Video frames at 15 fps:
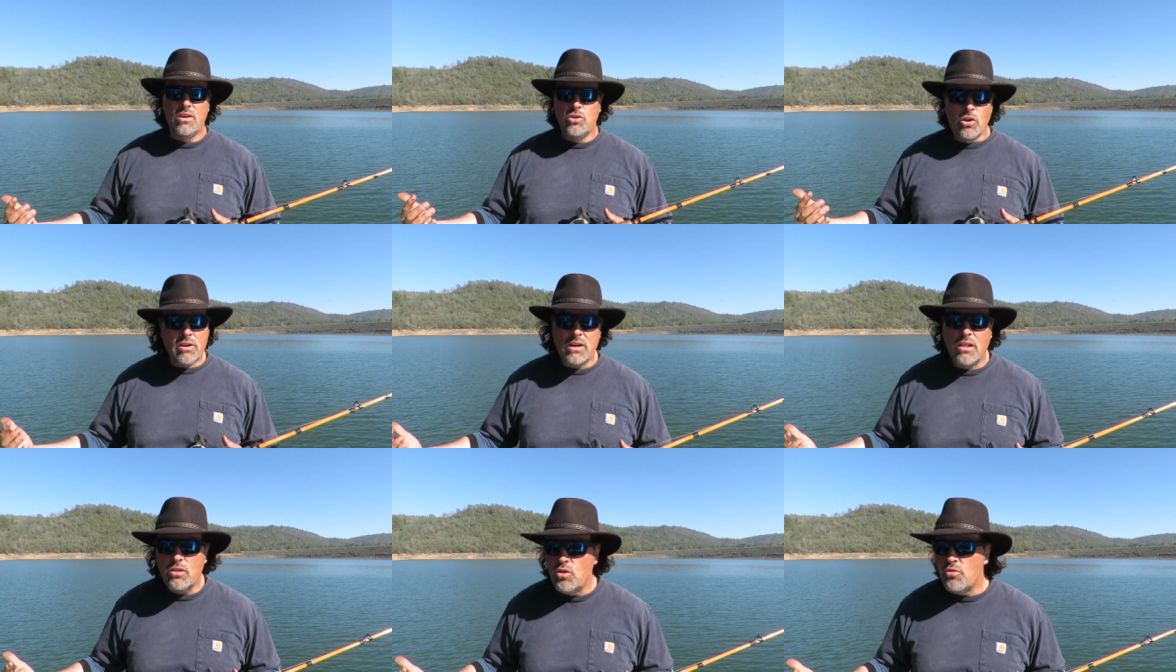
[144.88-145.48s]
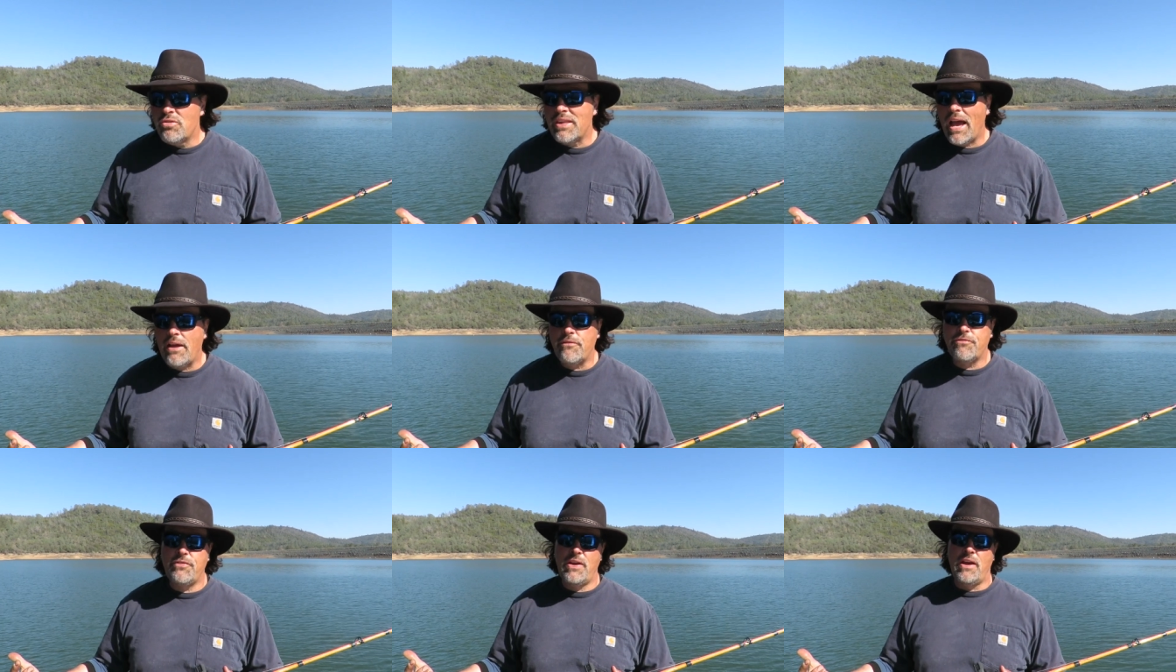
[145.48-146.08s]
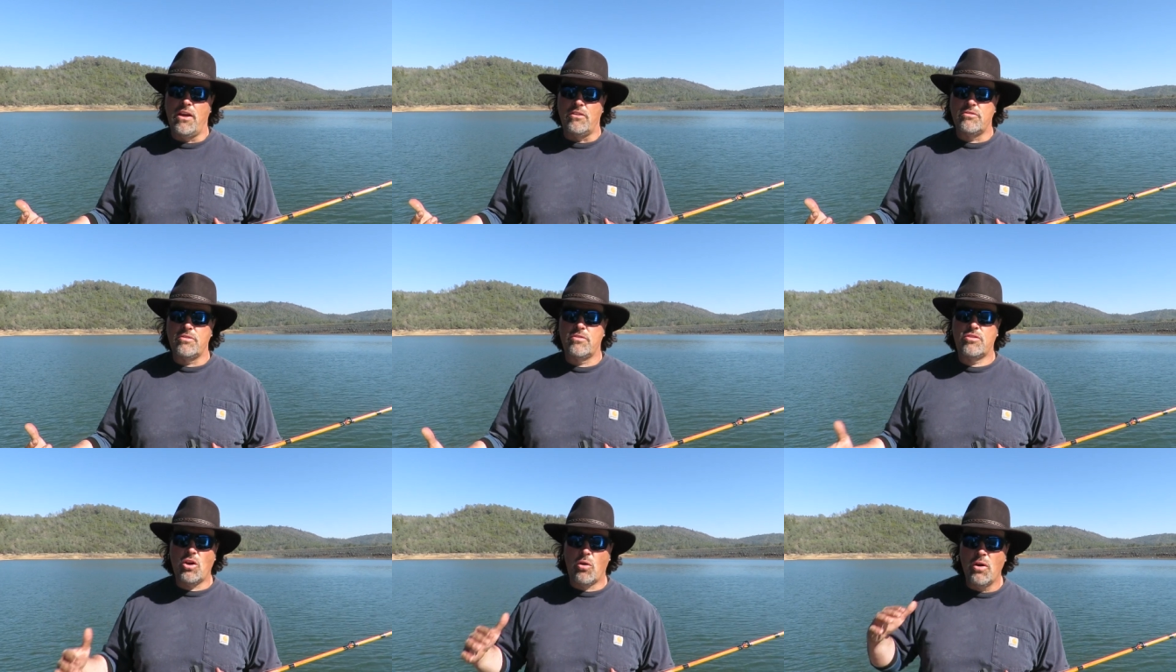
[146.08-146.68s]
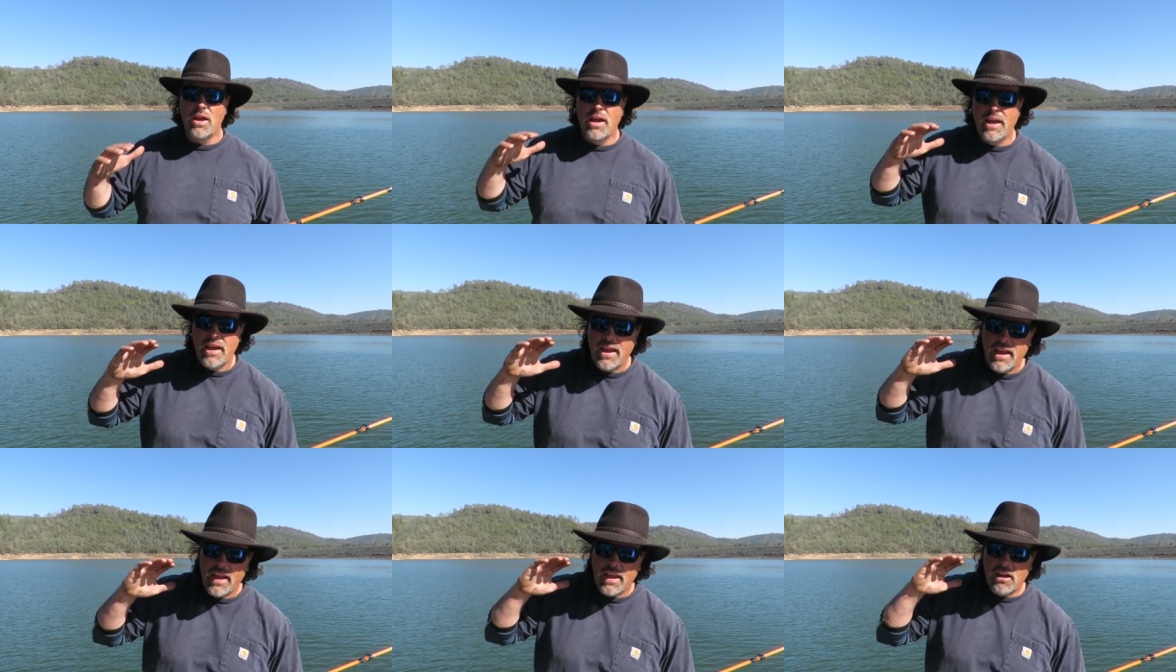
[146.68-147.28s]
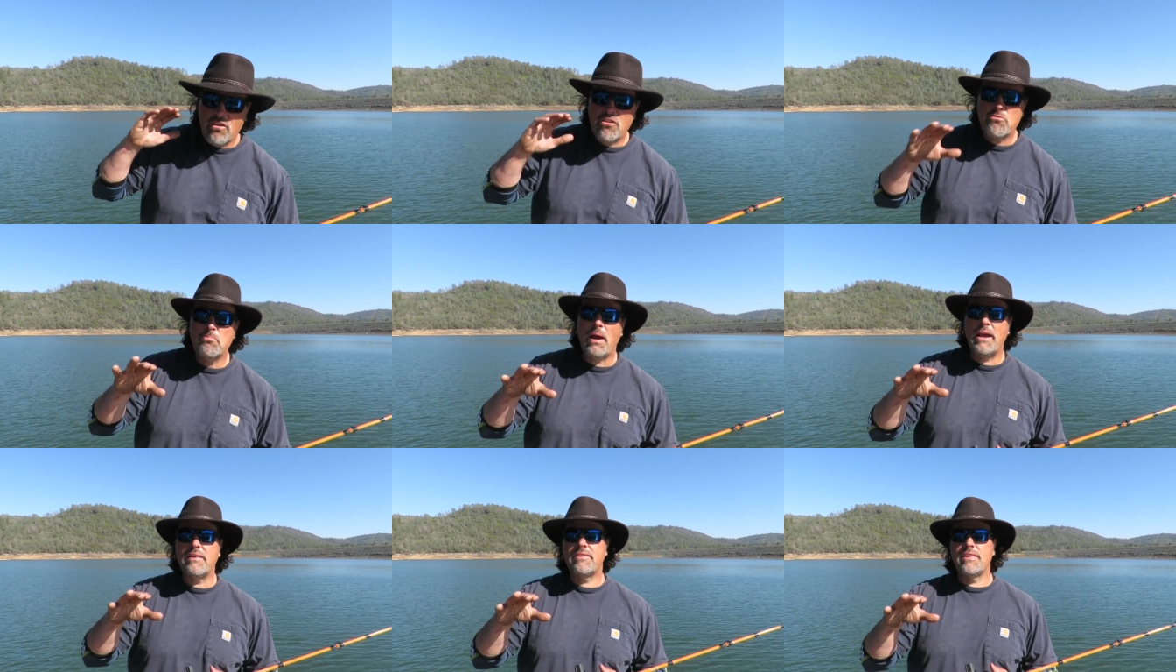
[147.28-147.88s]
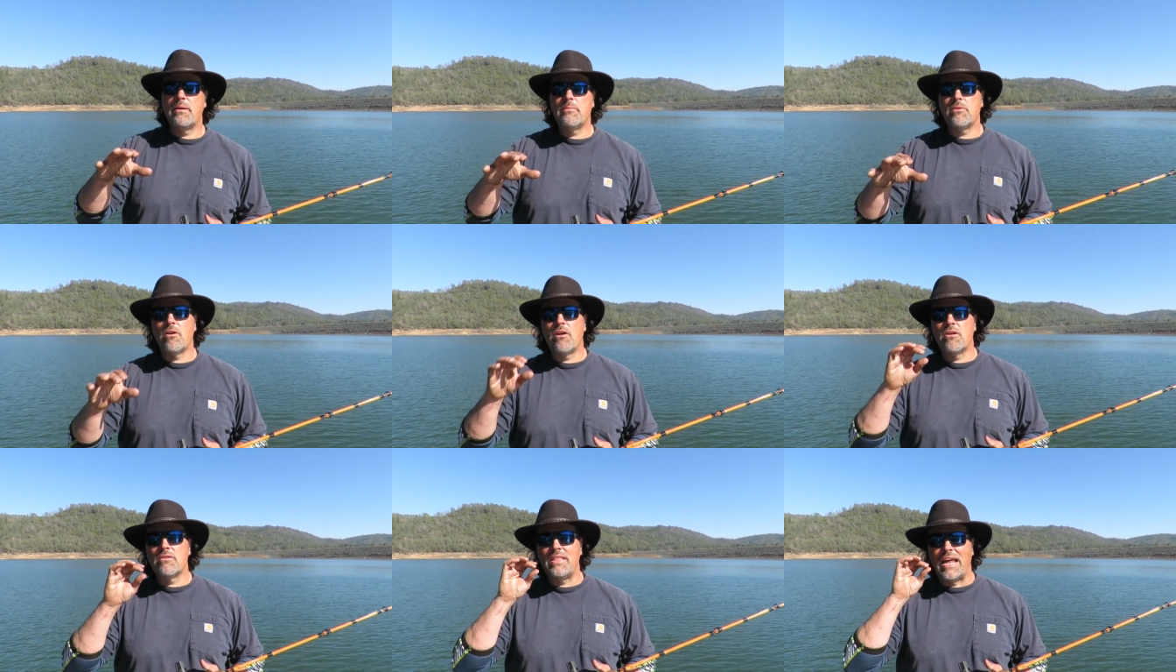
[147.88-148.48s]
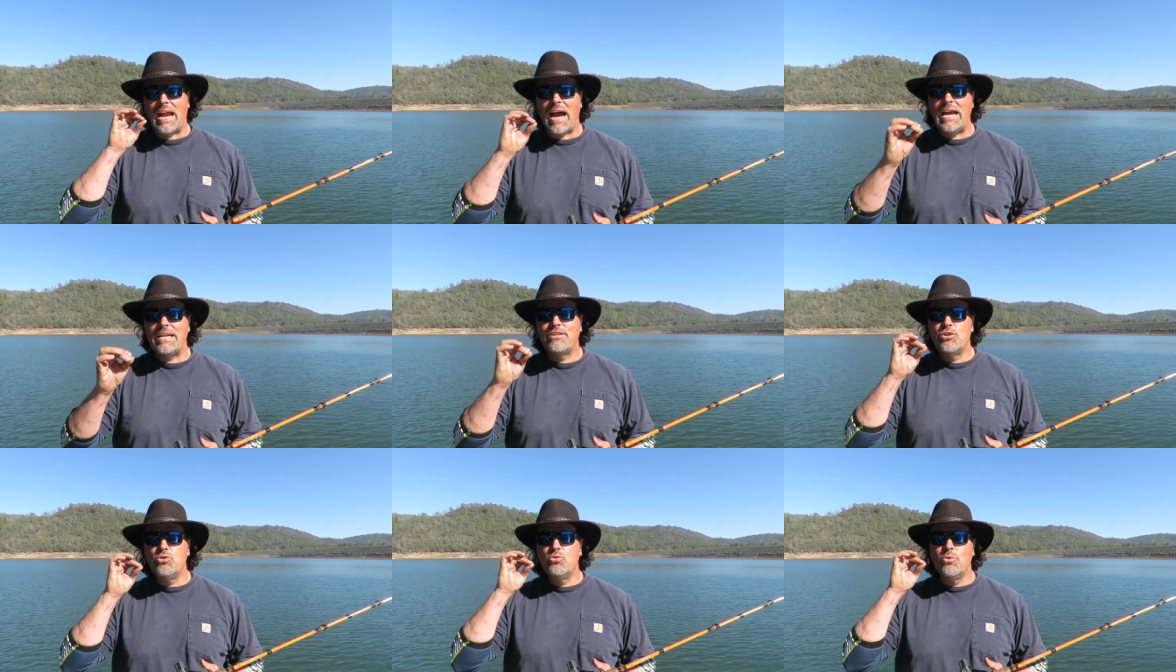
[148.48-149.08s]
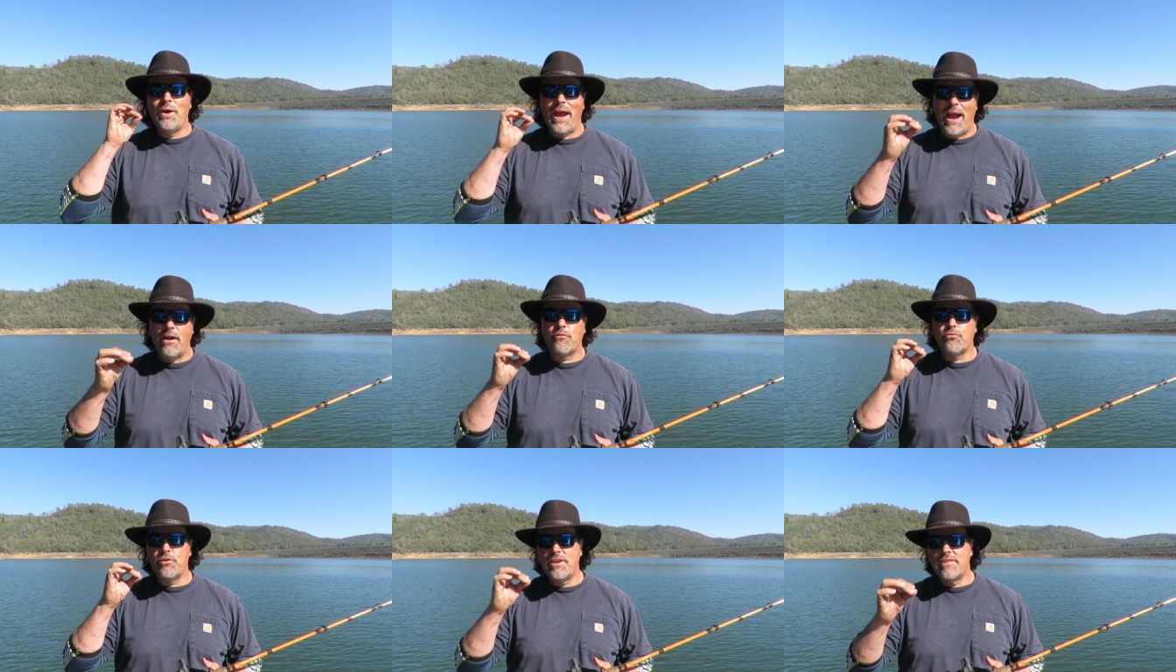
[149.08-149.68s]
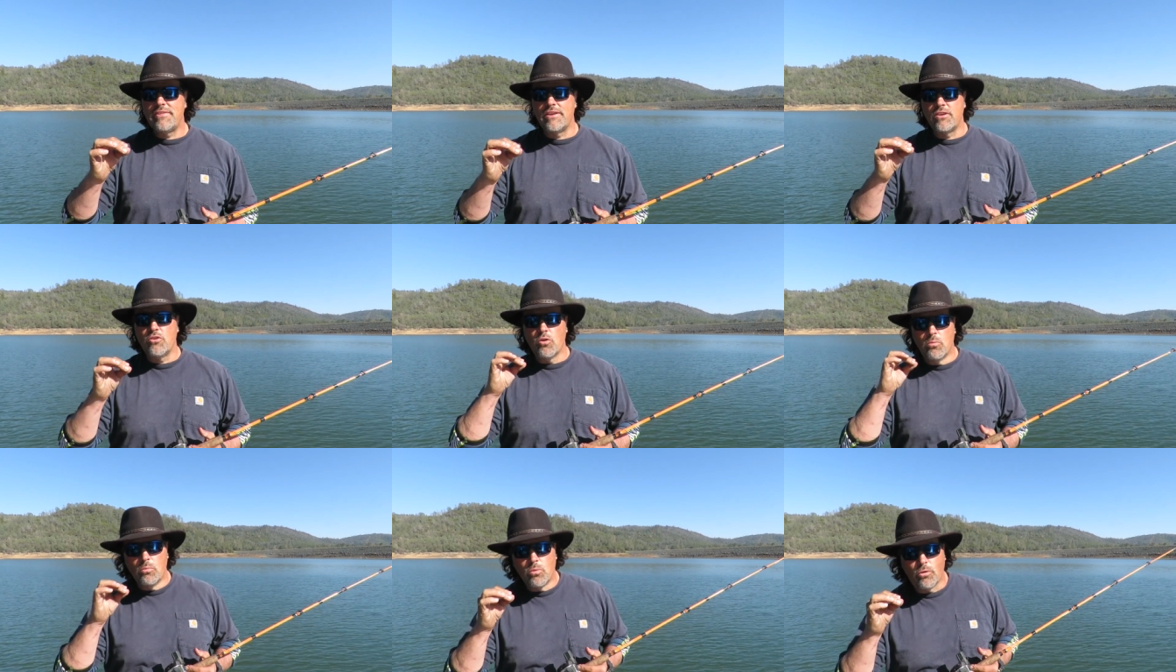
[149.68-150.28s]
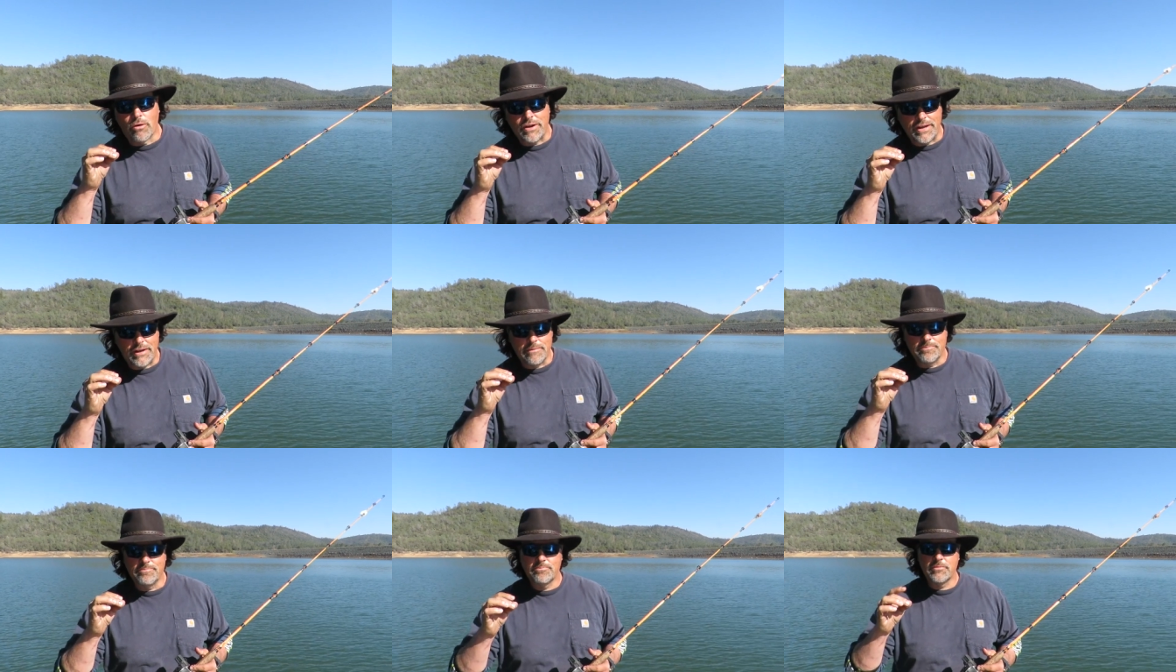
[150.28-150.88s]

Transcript: you're gonna lose that fish. So here's my seminar that I do every single morning,